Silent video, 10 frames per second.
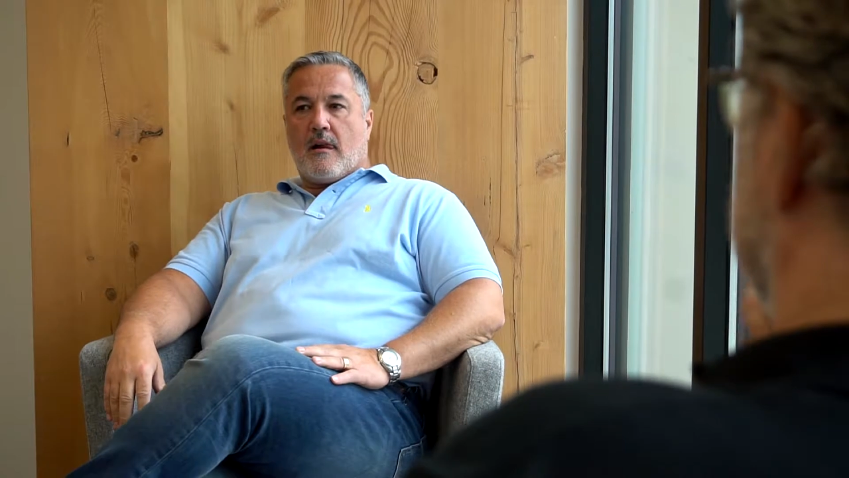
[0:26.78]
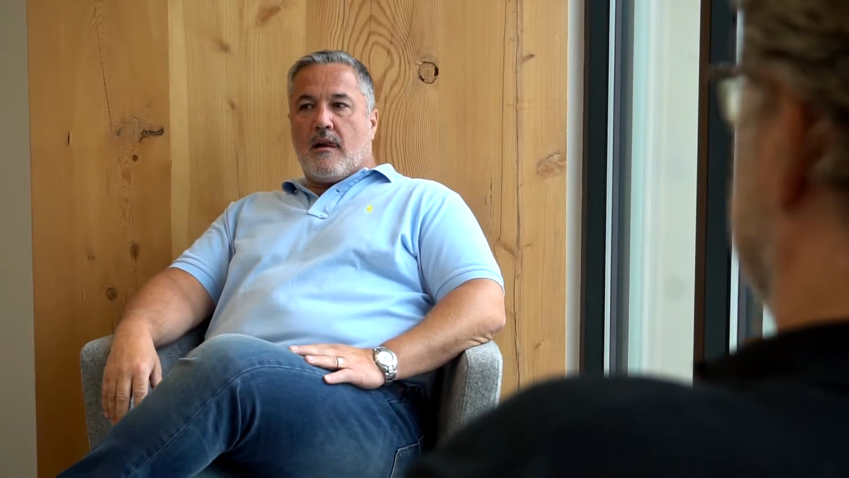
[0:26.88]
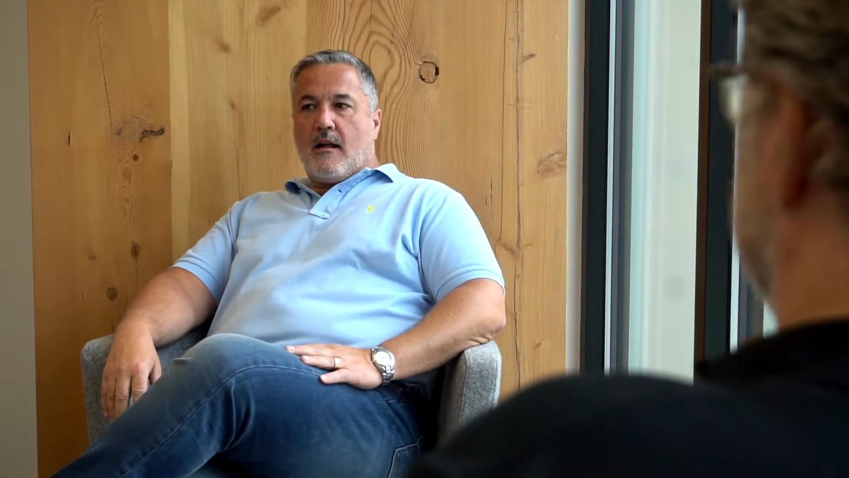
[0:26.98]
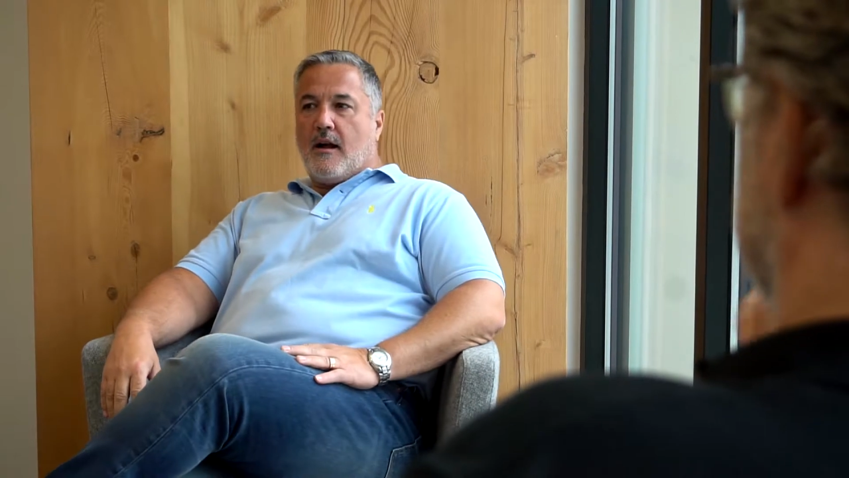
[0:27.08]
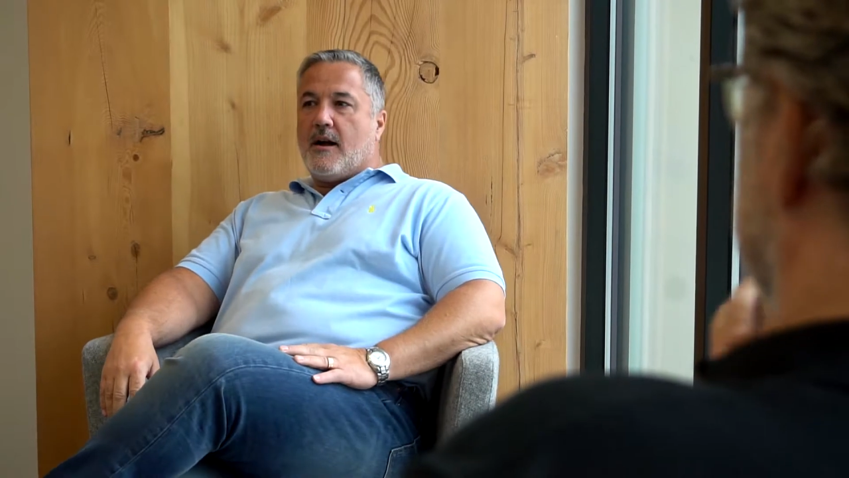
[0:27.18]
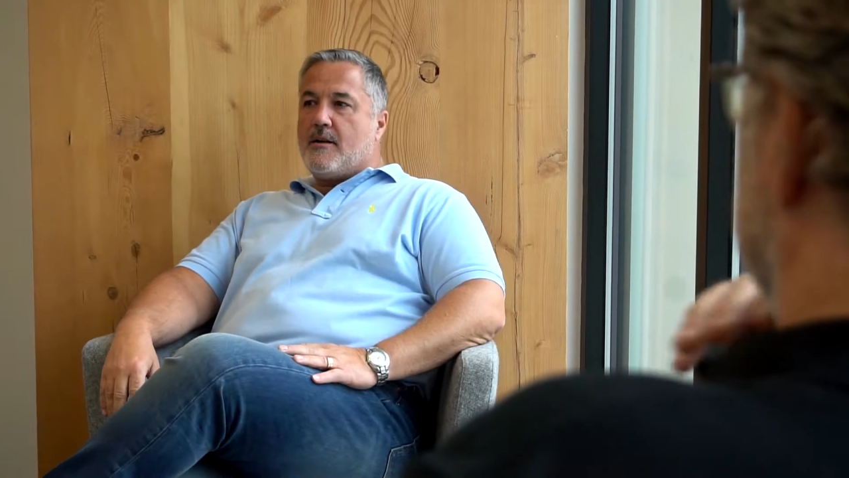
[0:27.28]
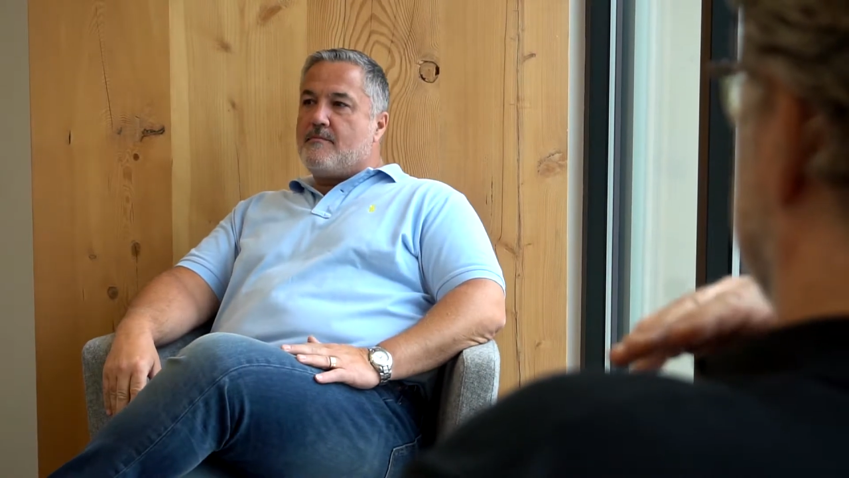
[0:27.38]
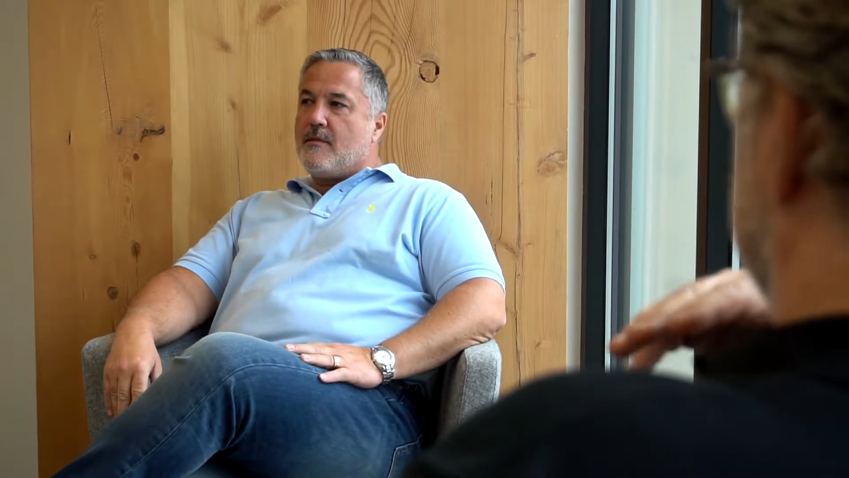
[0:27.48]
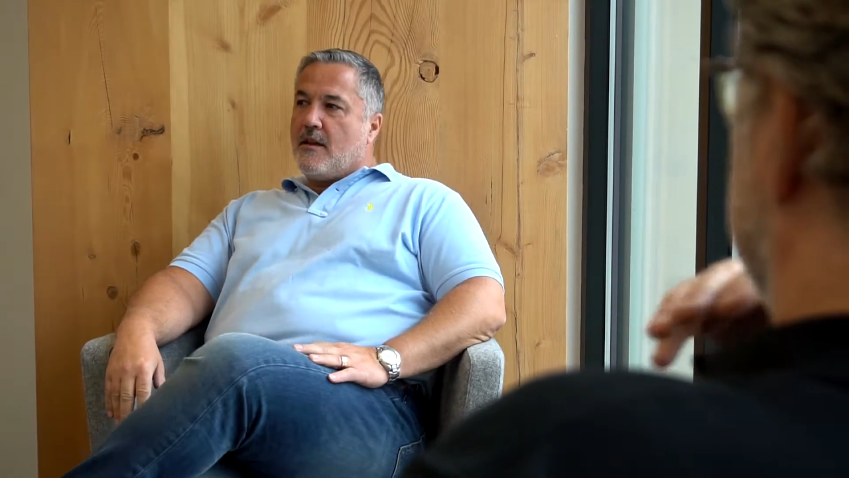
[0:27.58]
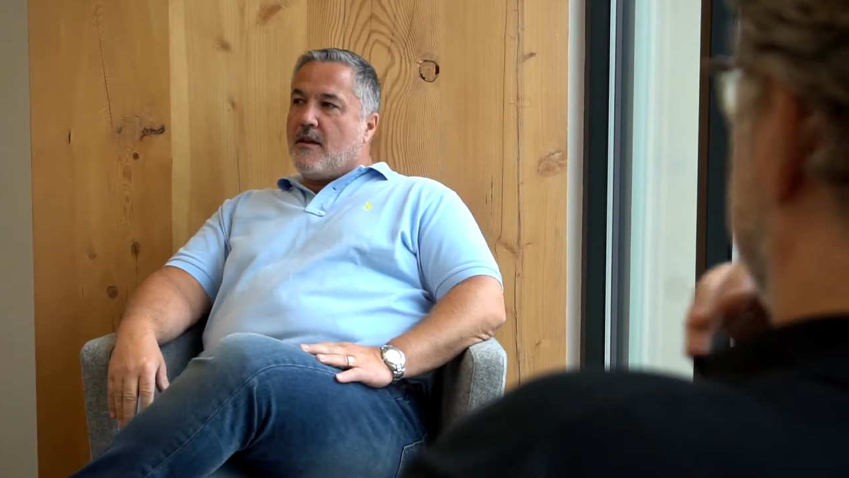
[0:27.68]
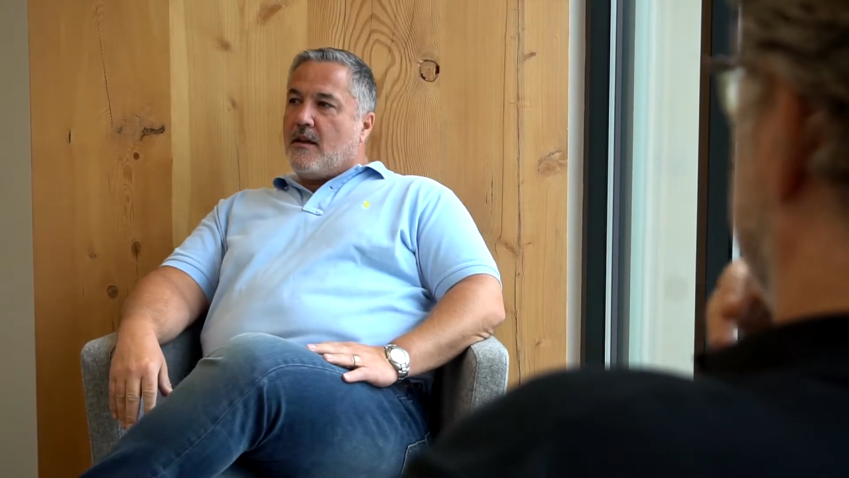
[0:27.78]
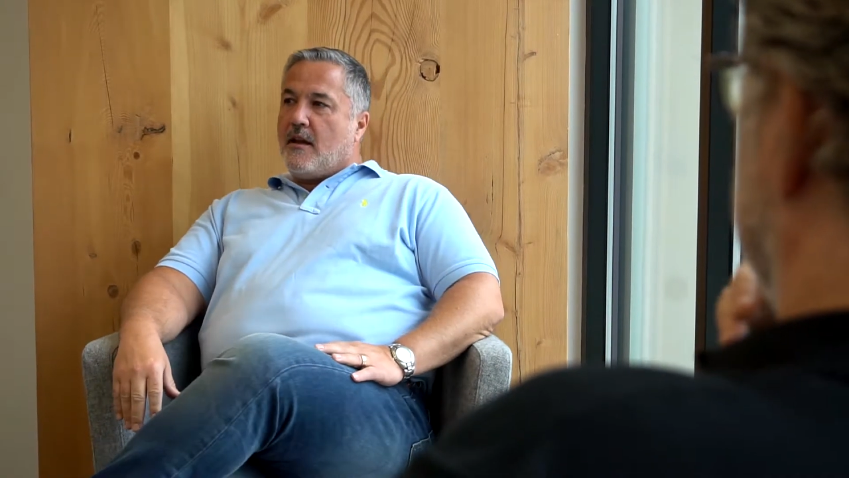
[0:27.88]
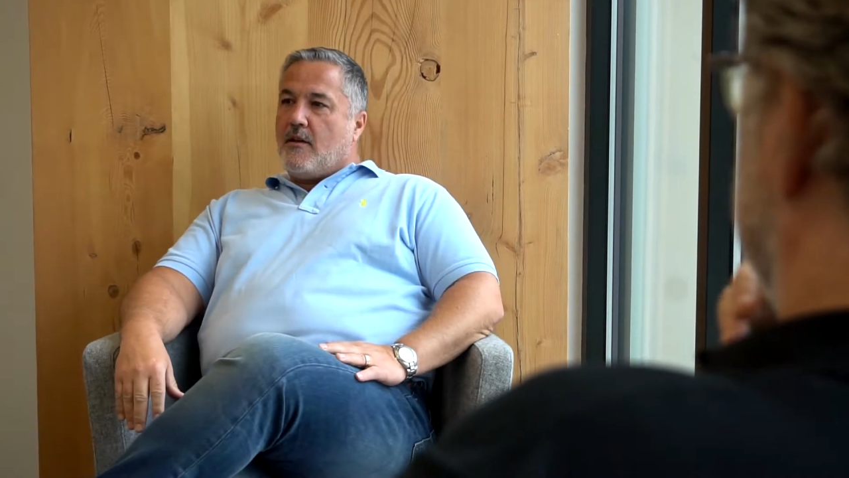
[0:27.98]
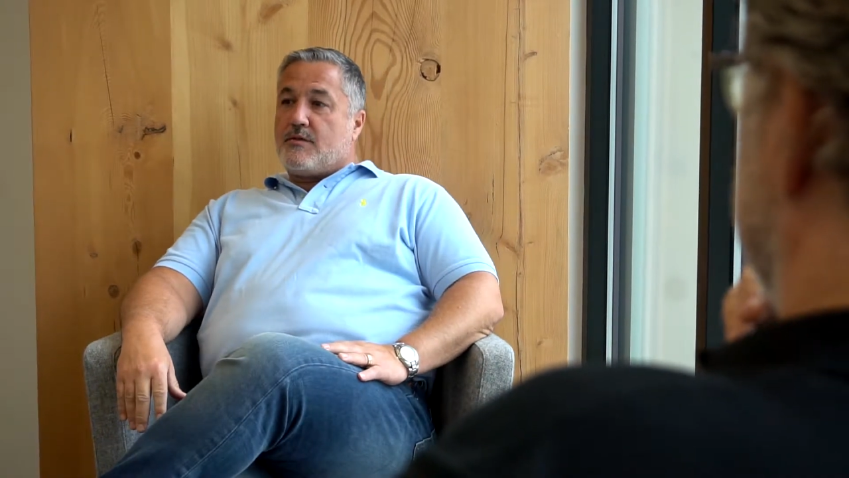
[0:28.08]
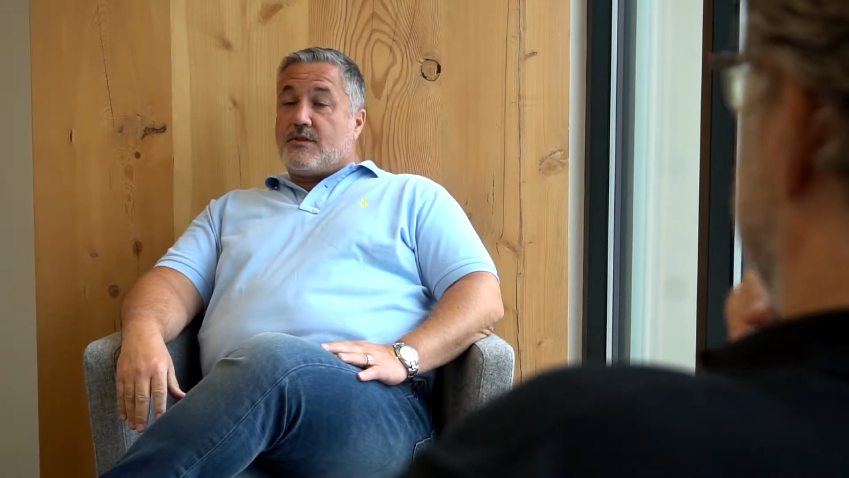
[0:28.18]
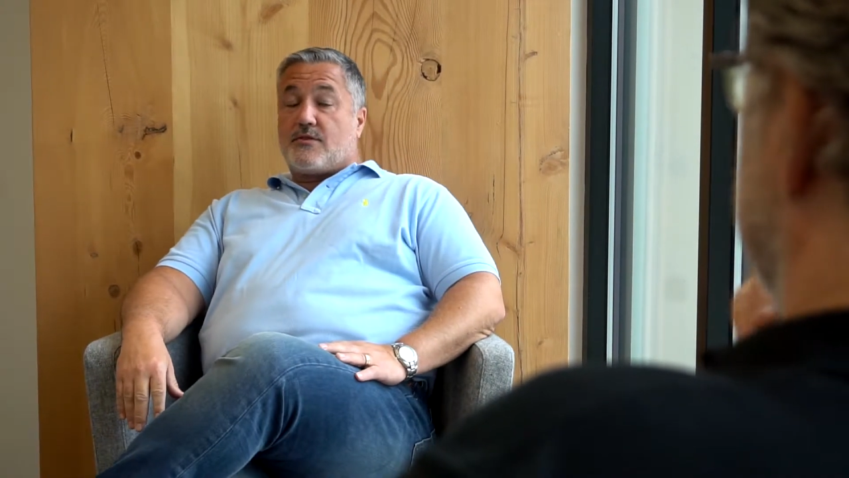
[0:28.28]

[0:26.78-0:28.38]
what's in the way of